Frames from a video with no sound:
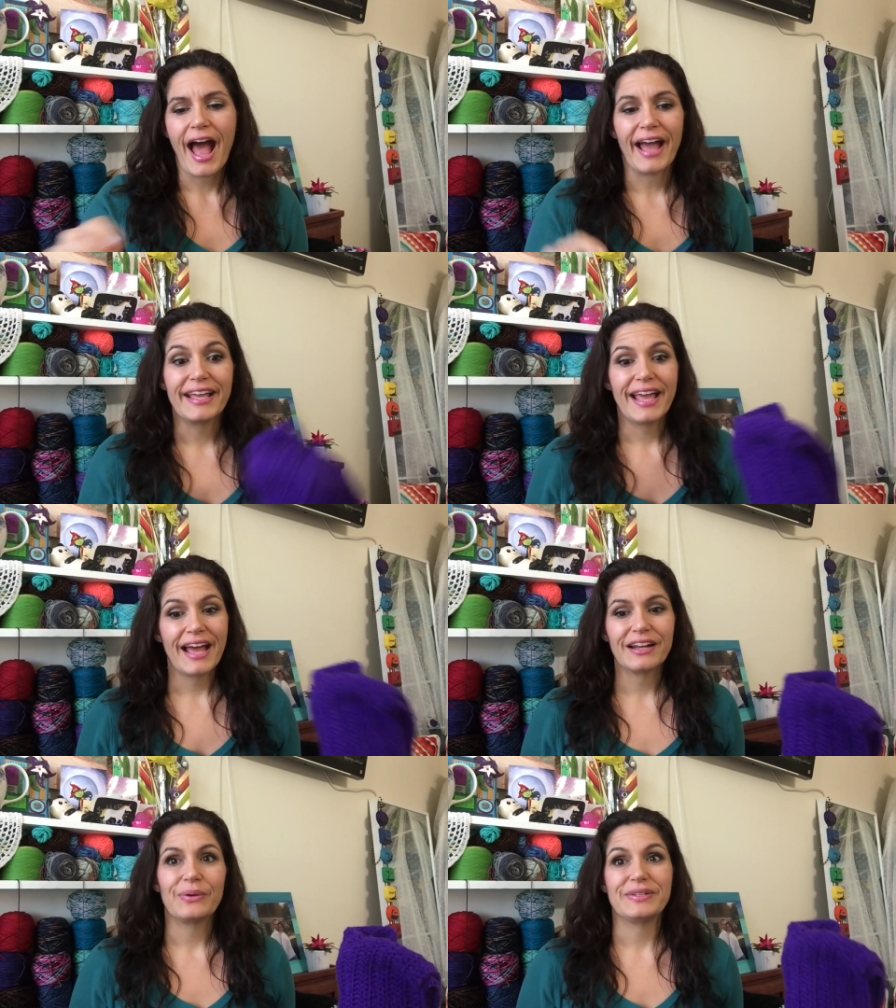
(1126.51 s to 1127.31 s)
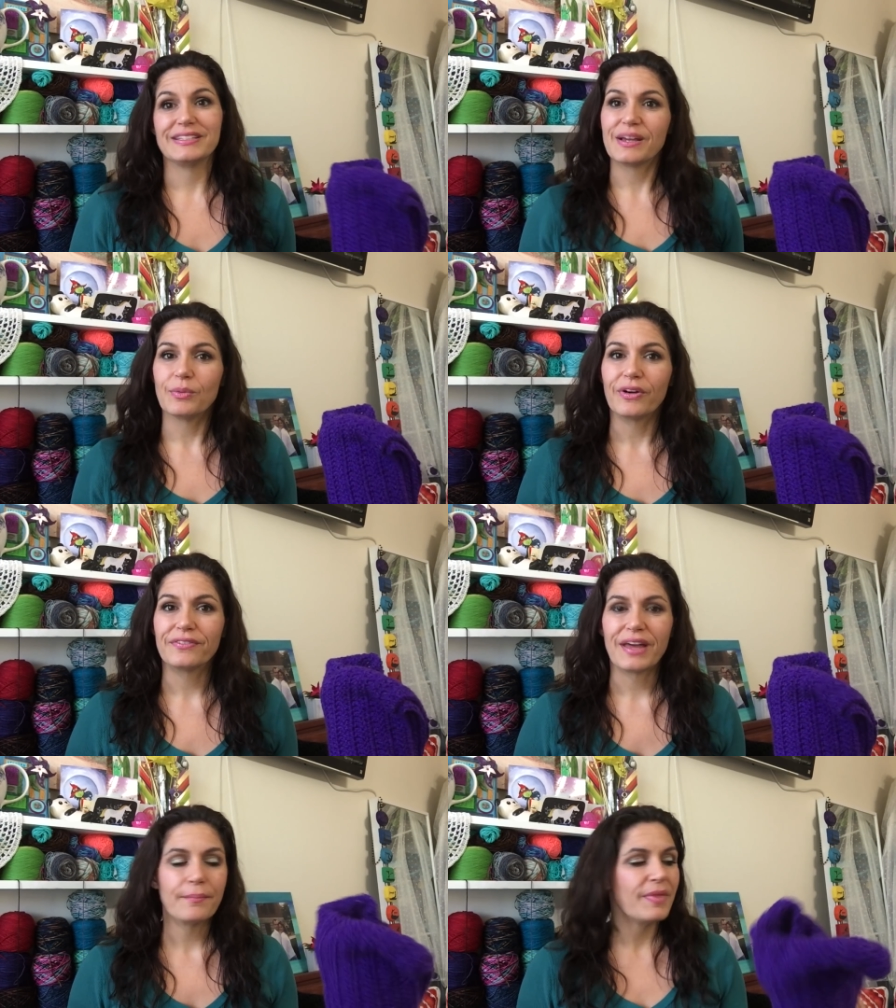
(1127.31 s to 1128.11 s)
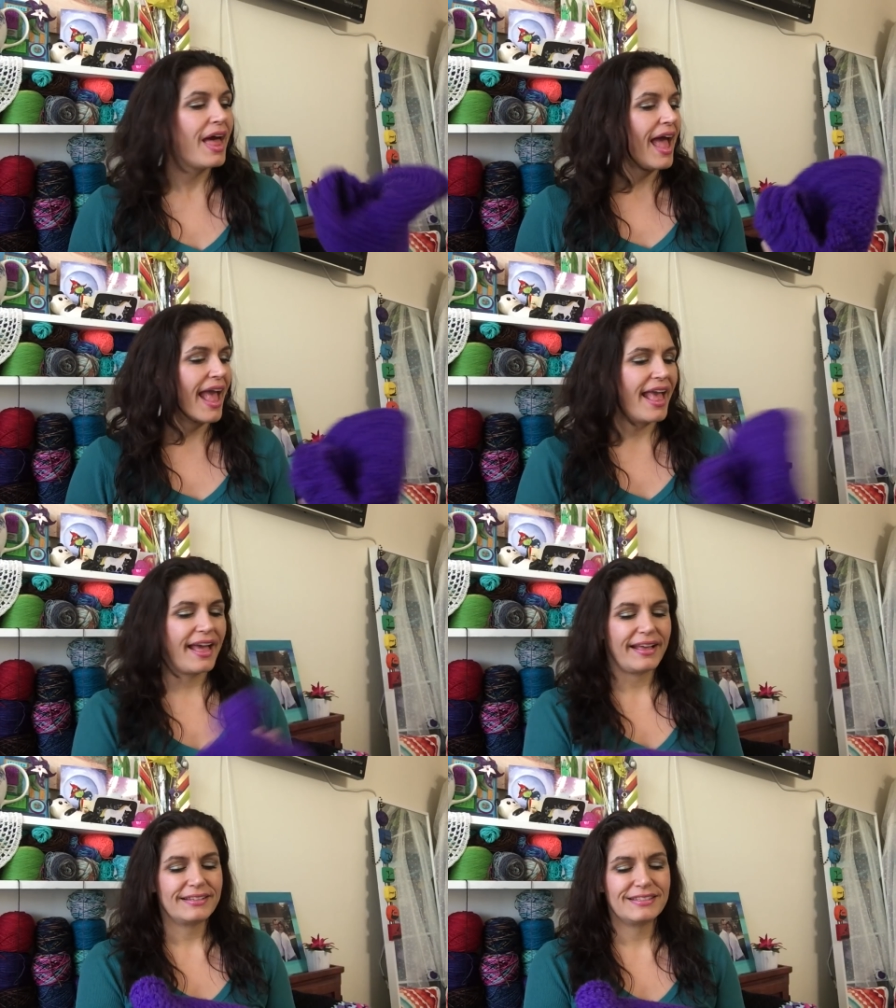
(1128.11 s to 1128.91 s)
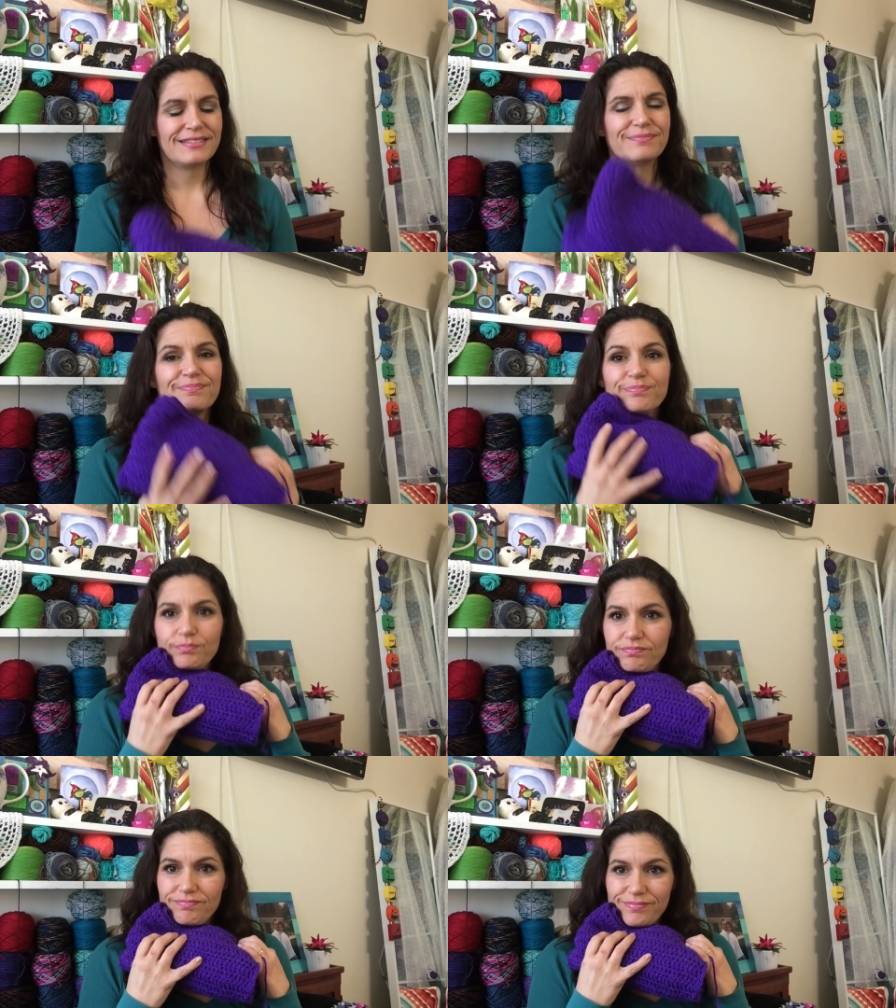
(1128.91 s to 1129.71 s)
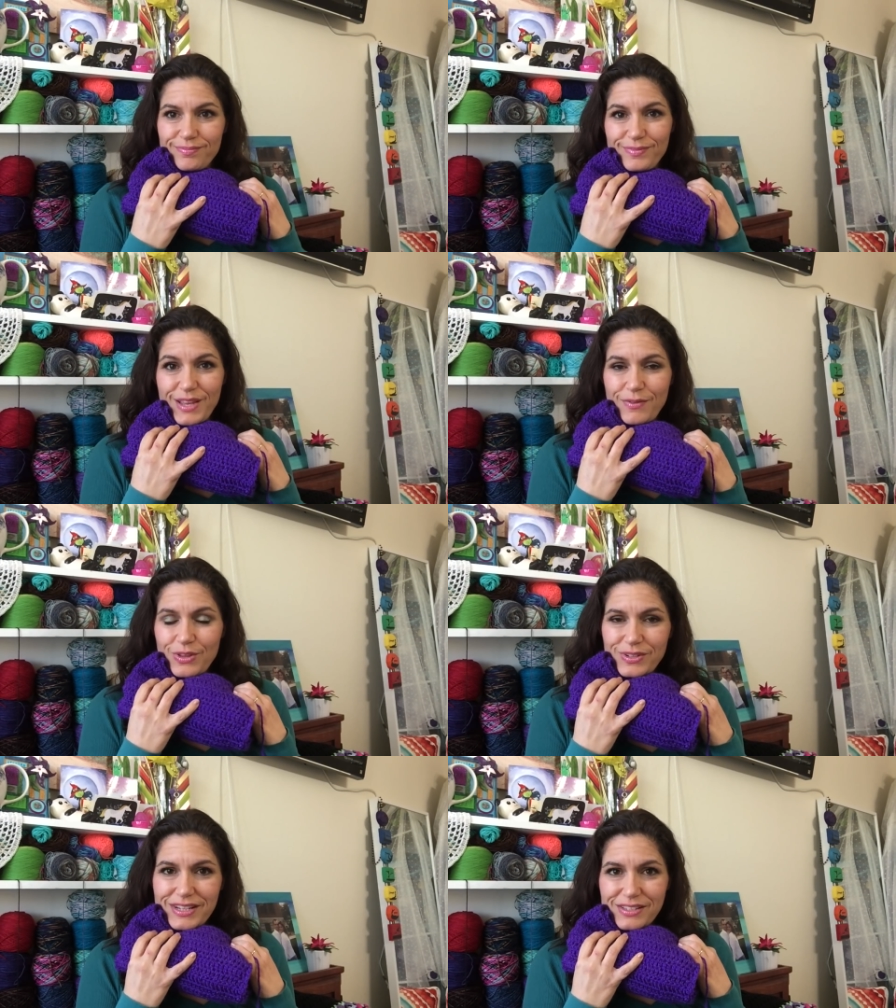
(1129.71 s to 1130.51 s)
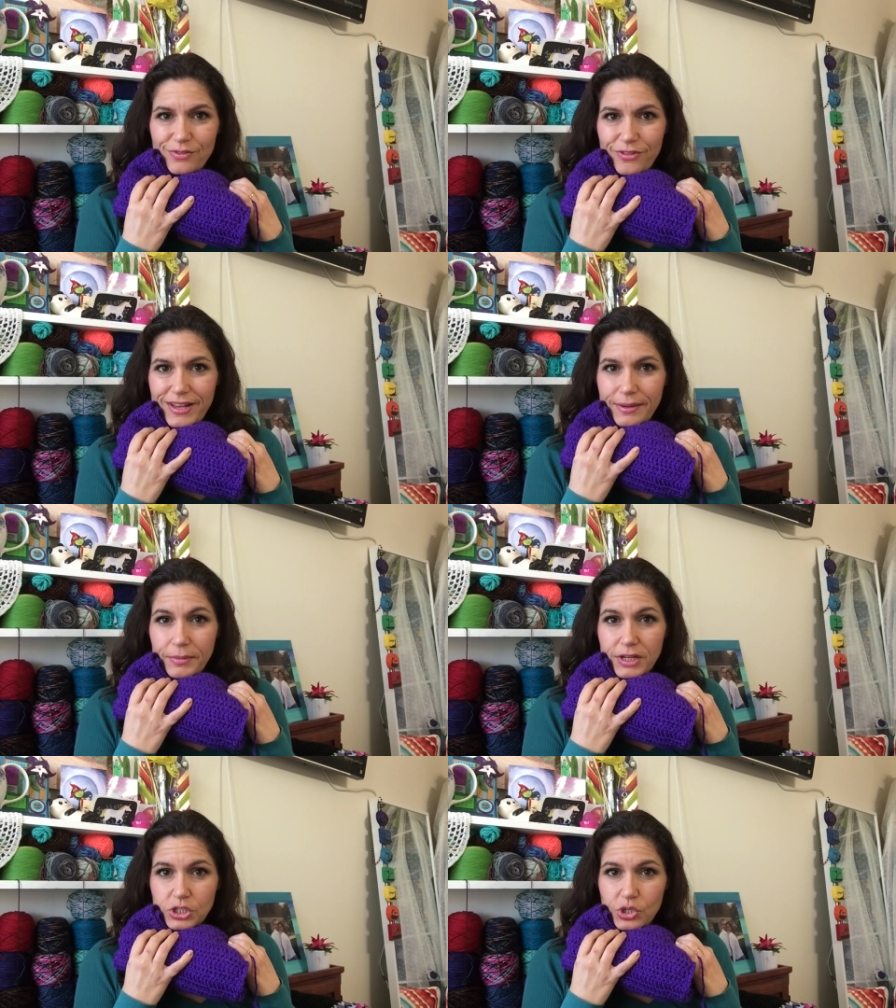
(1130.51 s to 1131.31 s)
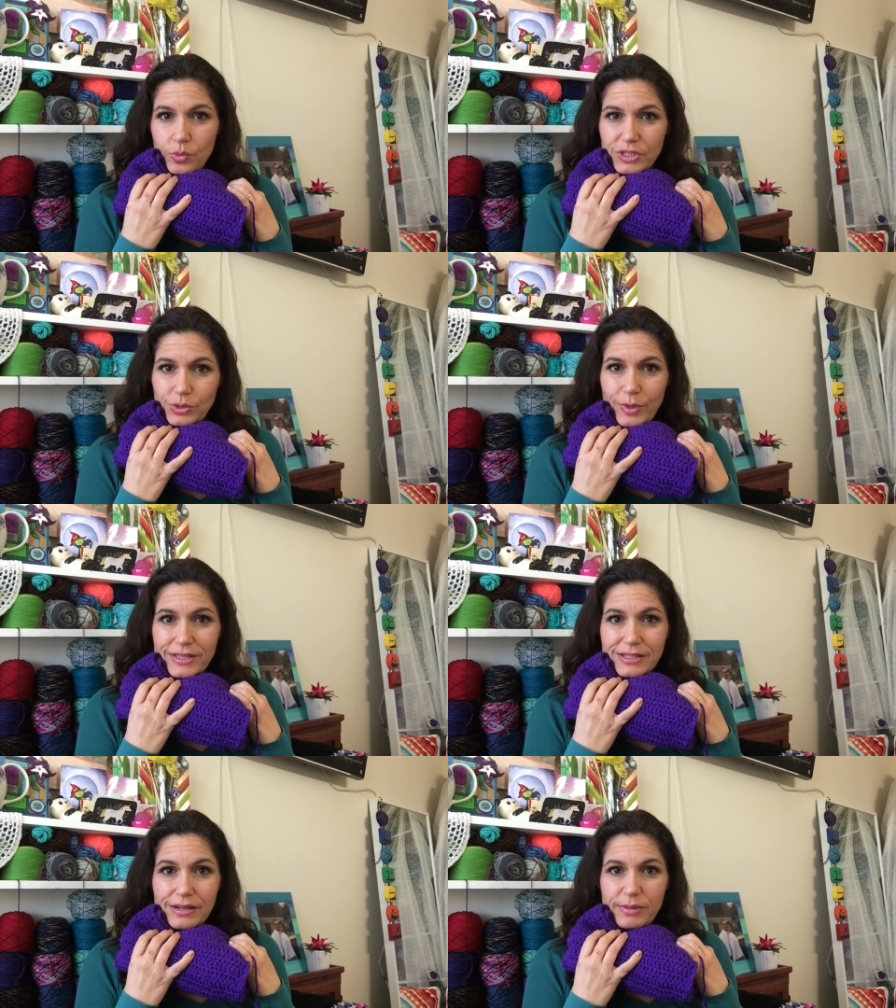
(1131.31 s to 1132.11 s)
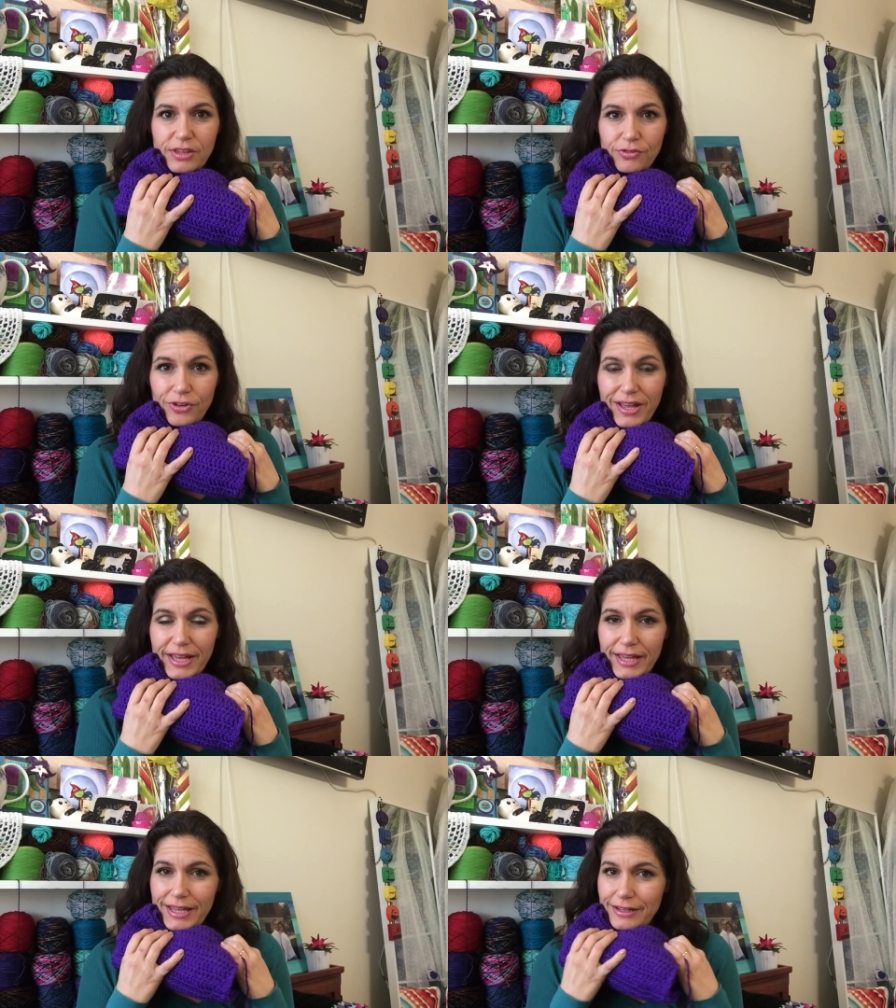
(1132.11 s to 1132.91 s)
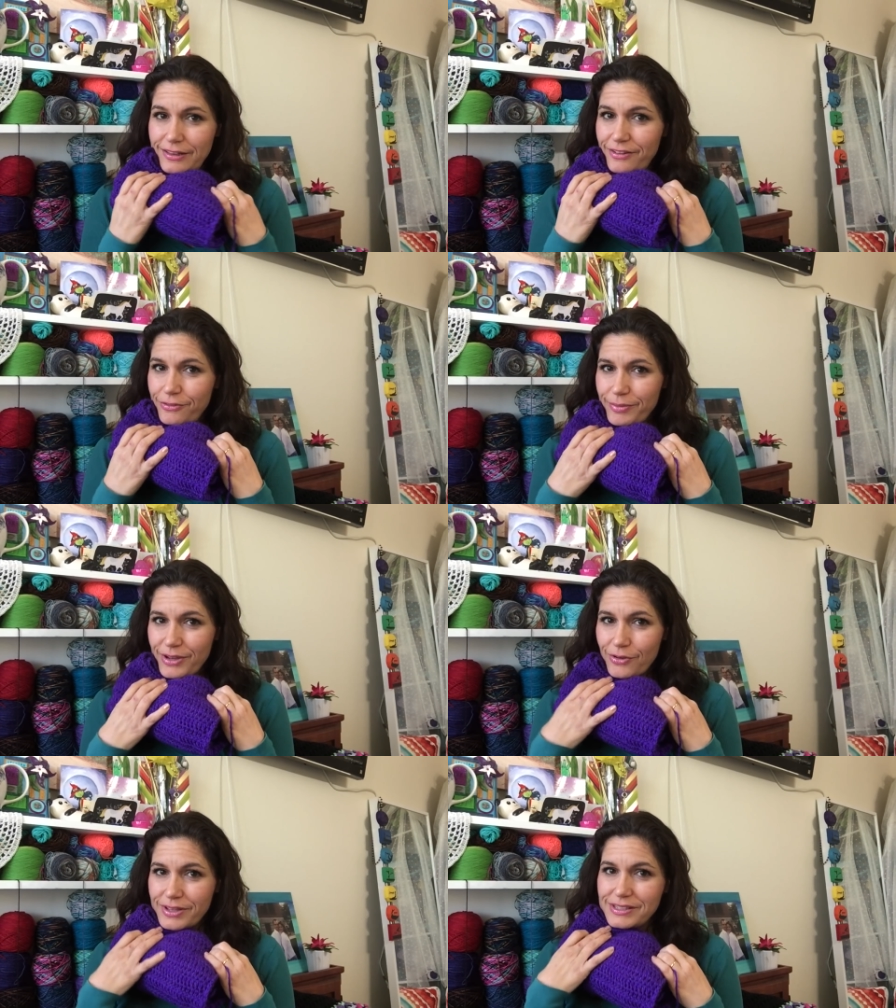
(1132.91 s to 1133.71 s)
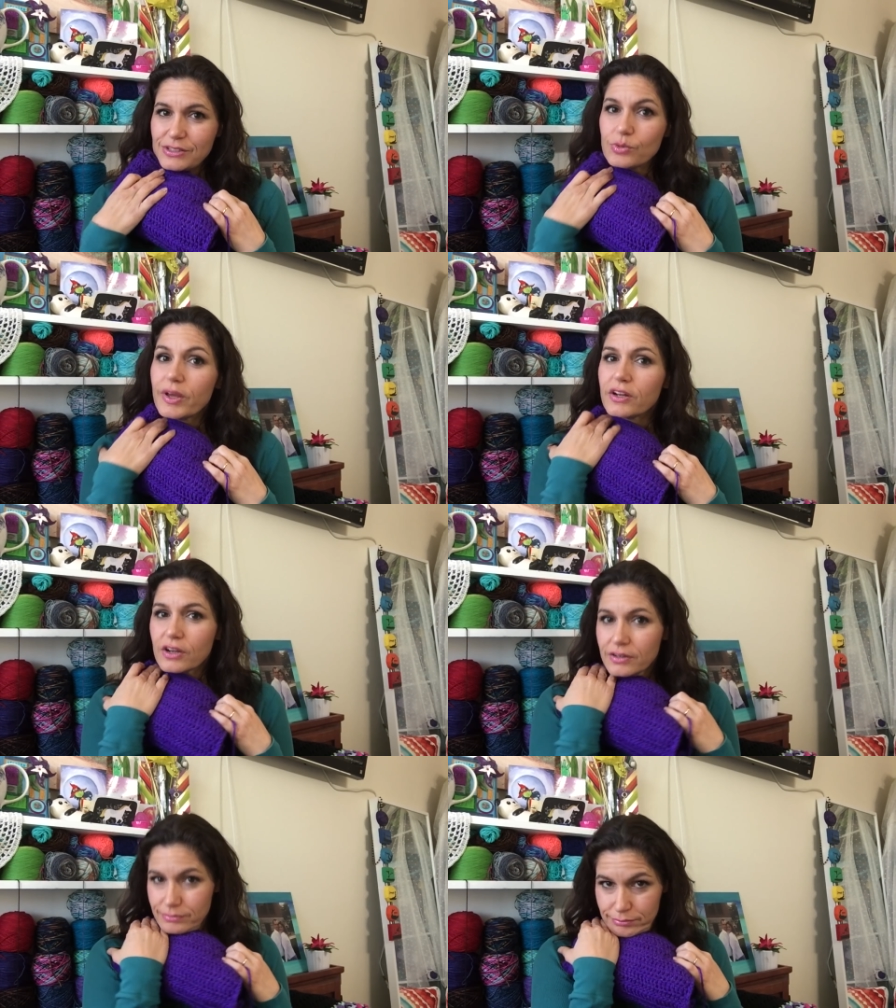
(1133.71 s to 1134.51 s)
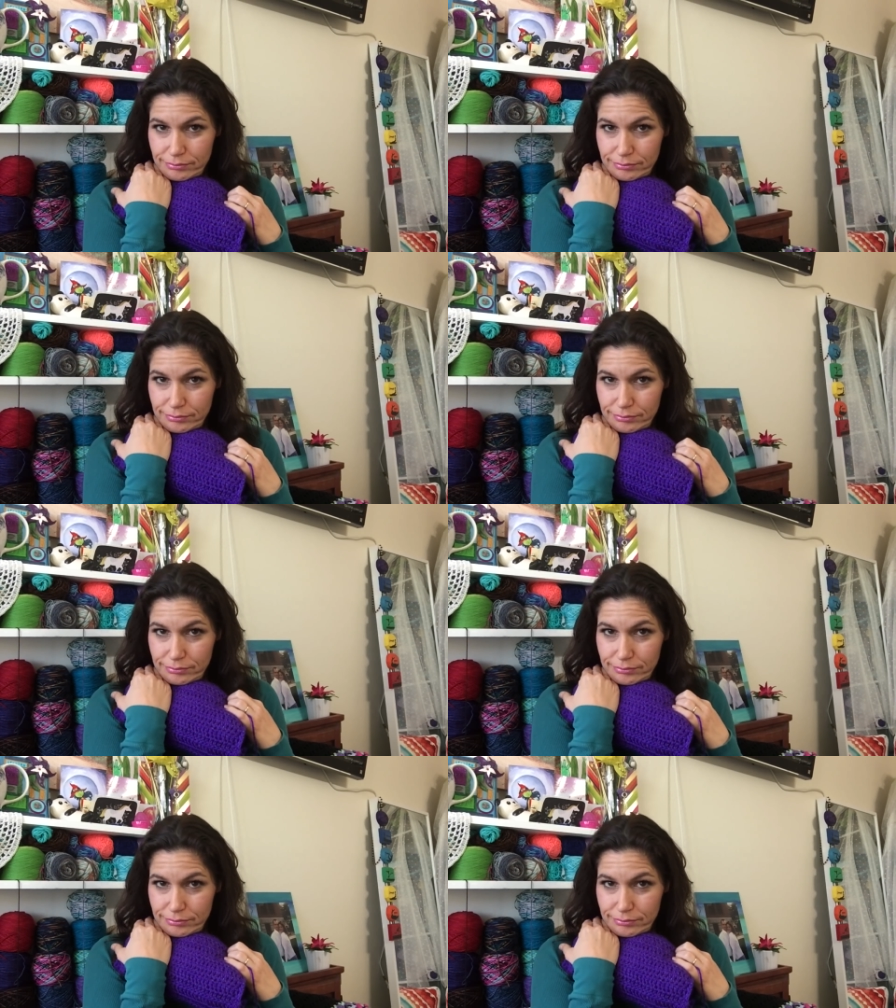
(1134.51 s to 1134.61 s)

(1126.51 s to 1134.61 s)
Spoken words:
I cannot wait to get more of them. And even though it doesn't fit and I'm not sure which way is going to be the front, I kind of love my crazy sweater.